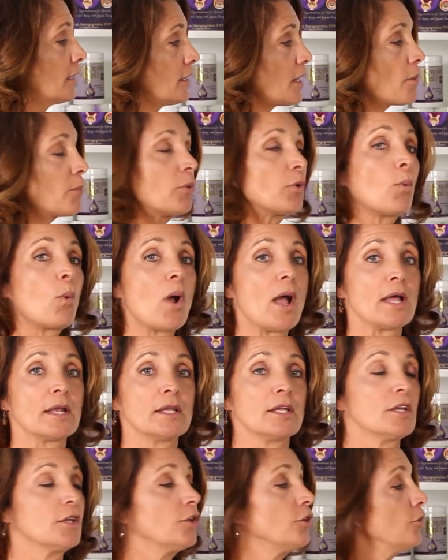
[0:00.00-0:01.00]
Number
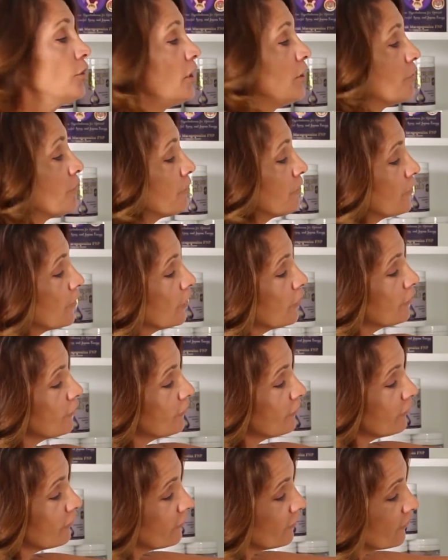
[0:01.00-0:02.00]
one, you need to
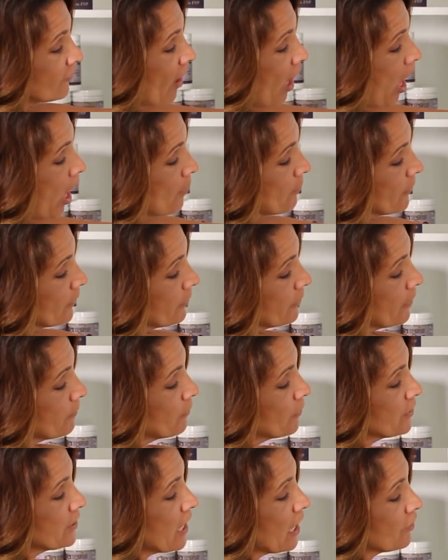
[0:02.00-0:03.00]
first stop the
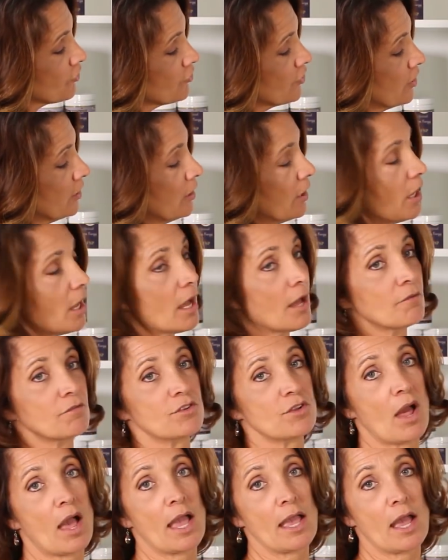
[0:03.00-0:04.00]
production
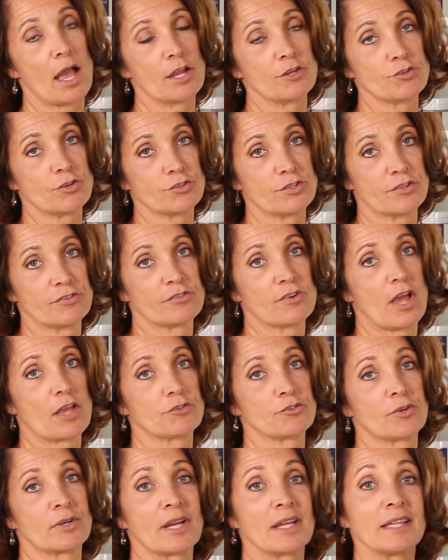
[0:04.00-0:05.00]
of
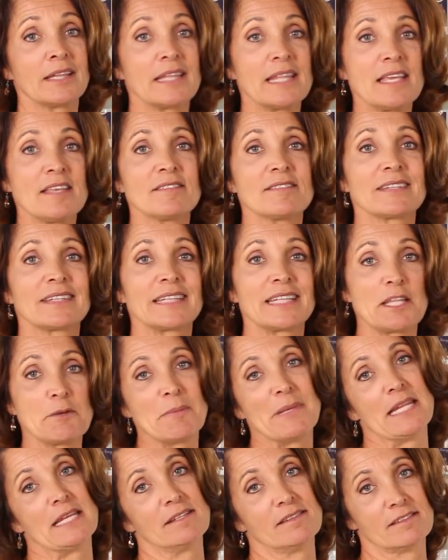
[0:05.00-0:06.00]
dihydrotestosterone, at least
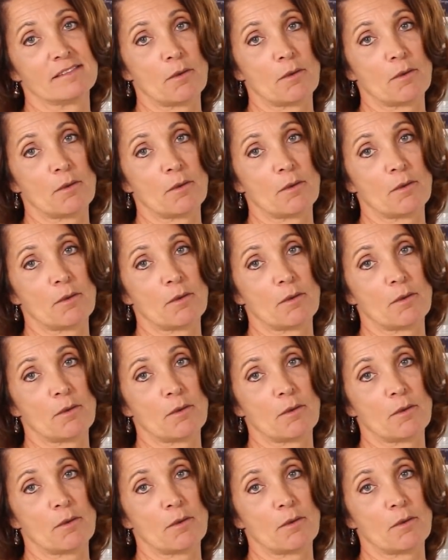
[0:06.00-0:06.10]
limit it